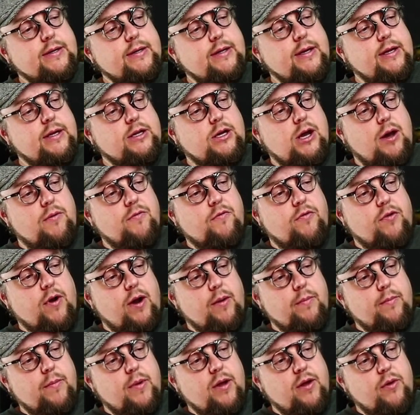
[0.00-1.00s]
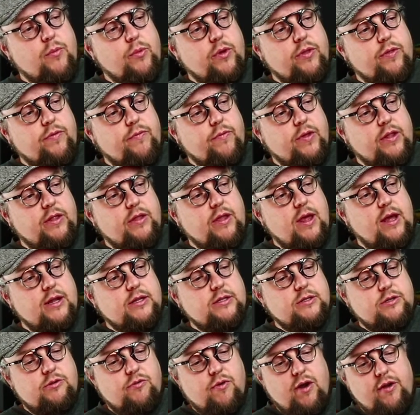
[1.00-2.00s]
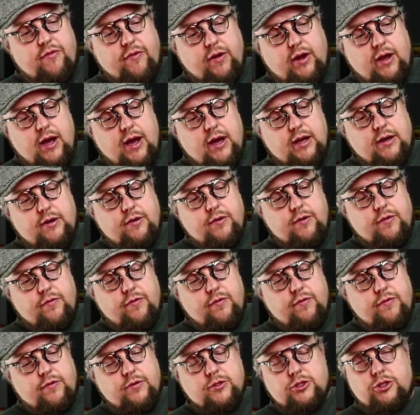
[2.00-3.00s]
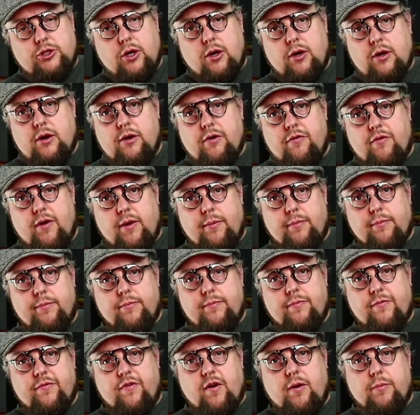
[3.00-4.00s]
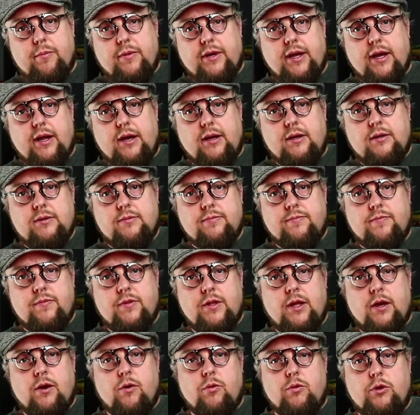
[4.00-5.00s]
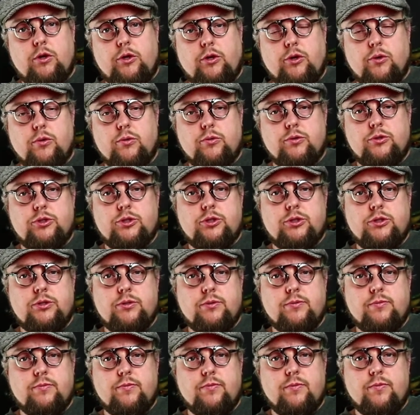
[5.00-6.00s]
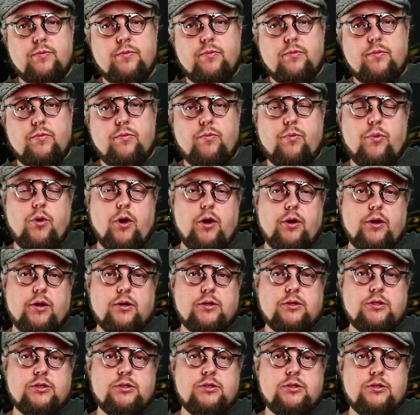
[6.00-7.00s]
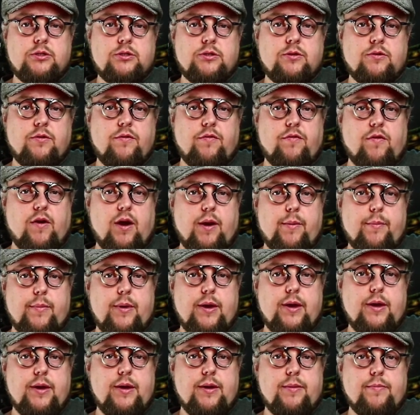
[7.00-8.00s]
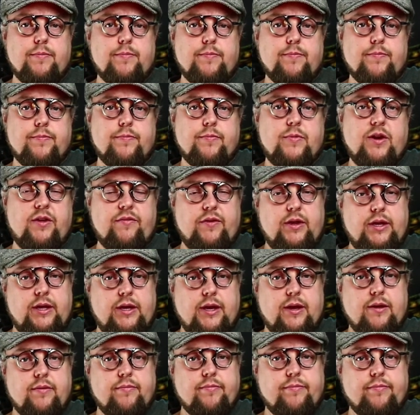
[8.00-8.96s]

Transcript: It come from with that graphic card for stock from Dell. They only use products from Nvidia.